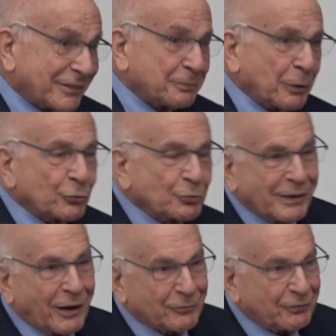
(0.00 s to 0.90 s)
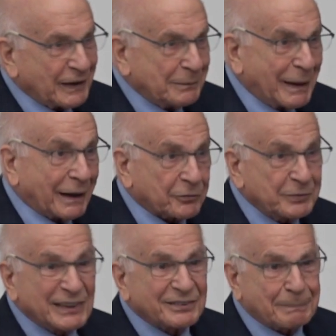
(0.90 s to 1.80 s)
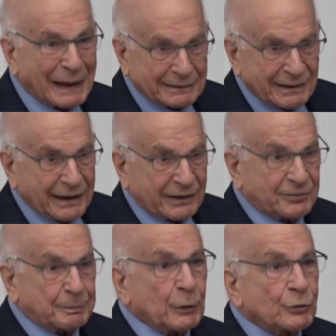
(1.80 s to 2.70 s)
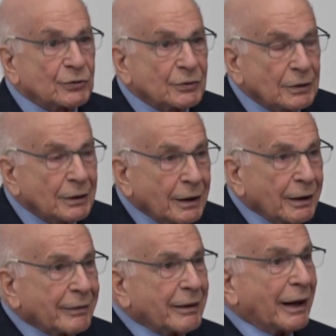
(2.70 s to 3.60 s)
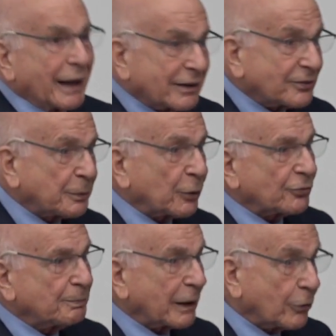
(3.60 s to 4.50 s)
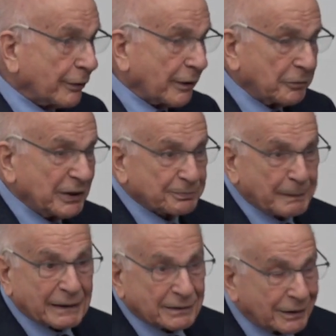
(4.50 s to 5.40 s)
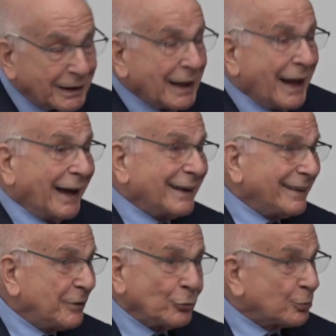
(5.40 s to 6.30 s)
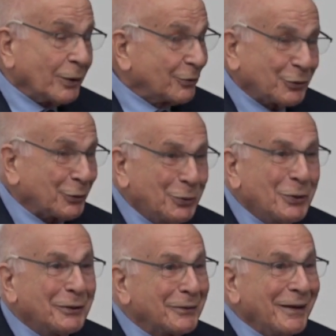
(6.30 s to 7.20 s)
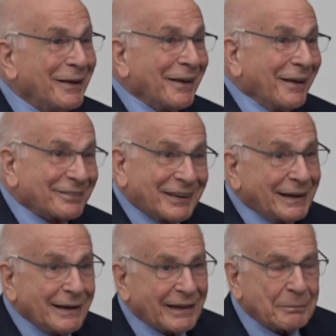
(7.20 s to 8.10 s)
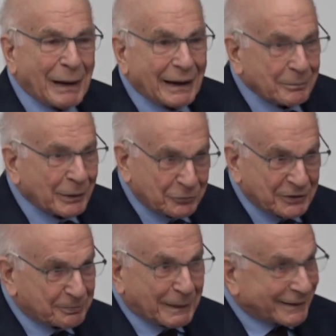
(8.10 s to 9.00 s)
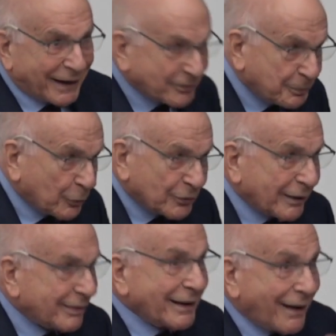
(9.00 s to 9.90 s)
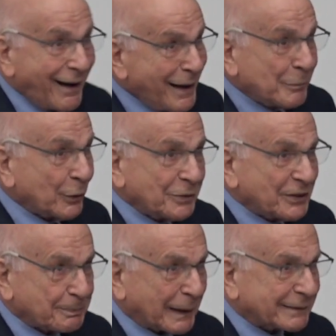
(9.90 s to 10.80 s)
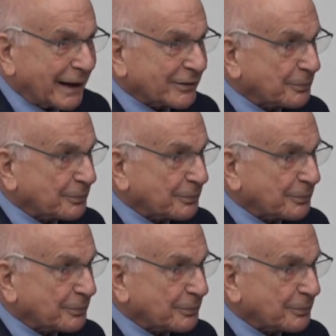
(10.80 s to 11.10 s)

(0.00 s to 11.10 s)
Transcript: experts without feedback respect experts. They're experts because they're respected. And I don't want to say anything bad about respect experts. I think I'm a respect